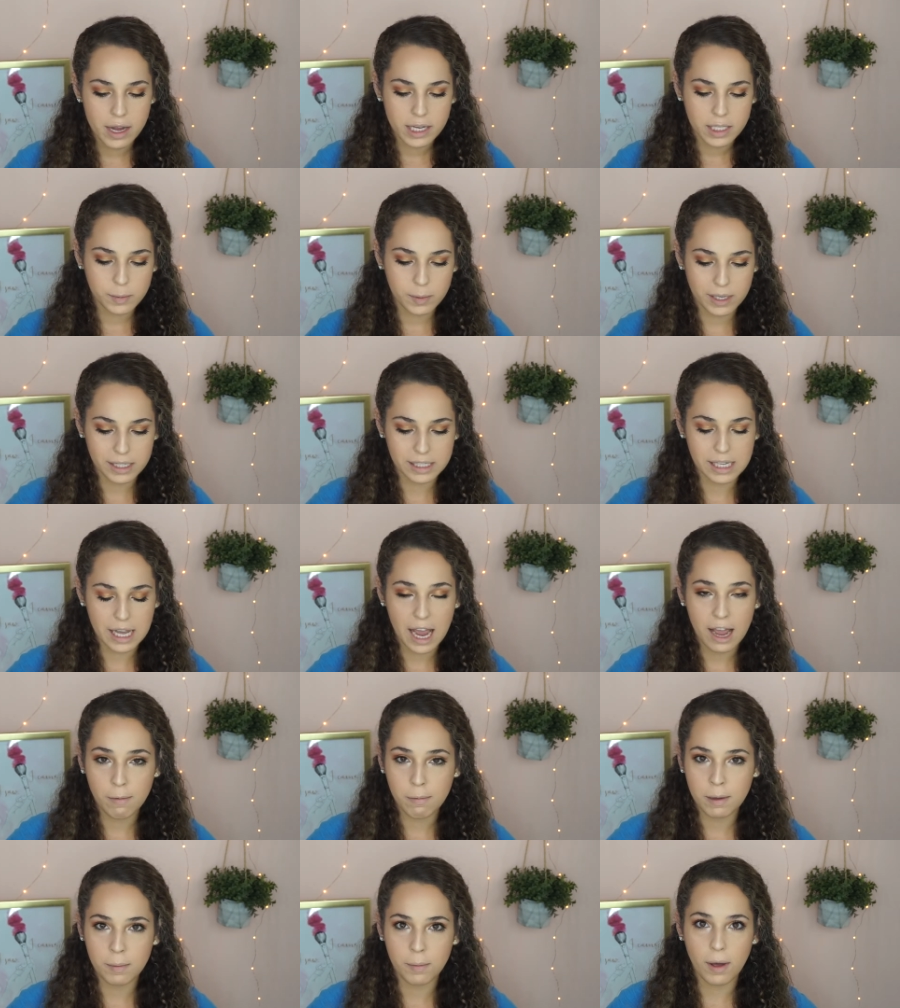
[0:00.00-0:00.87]
is because I
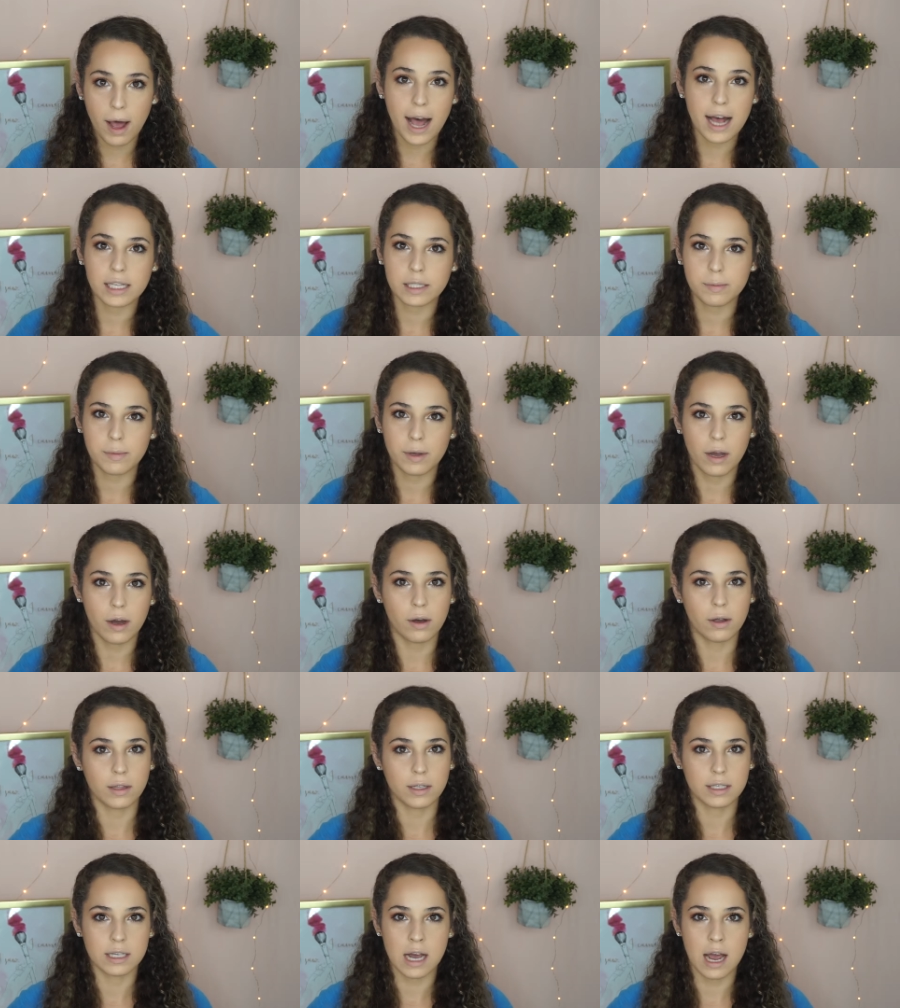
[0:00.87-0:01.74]
have people ask me
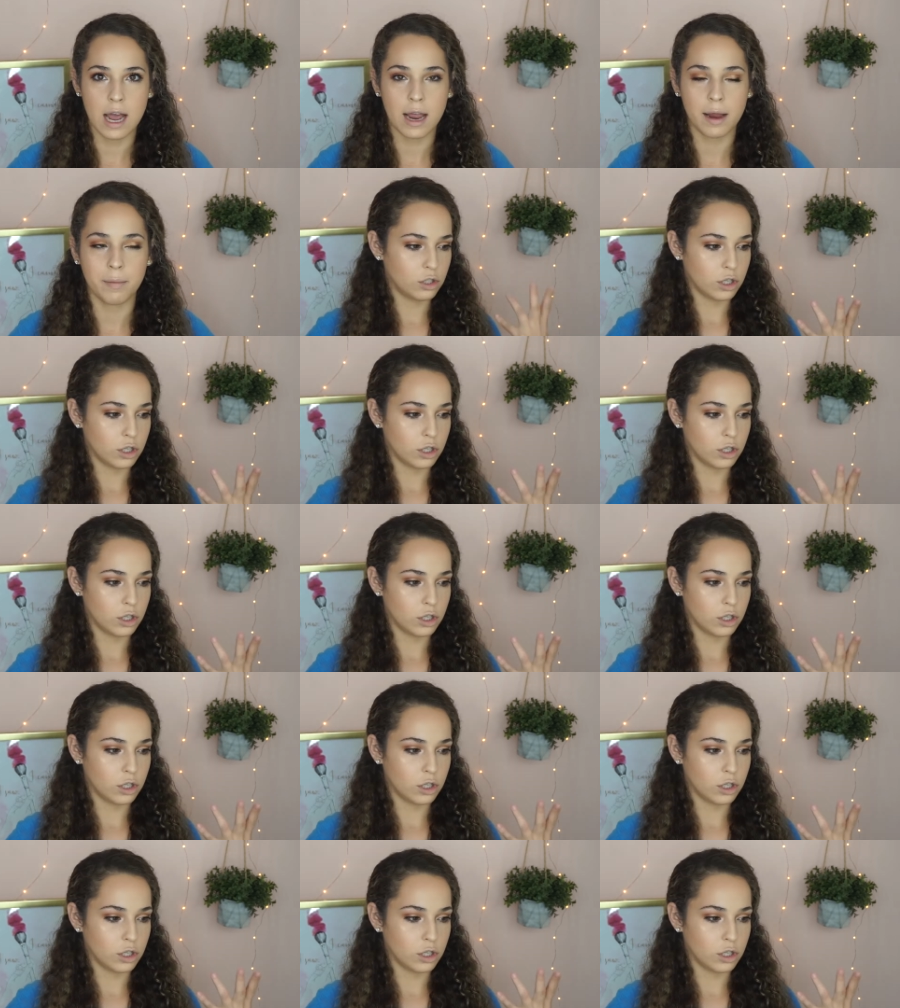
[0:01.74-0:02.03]
all the time,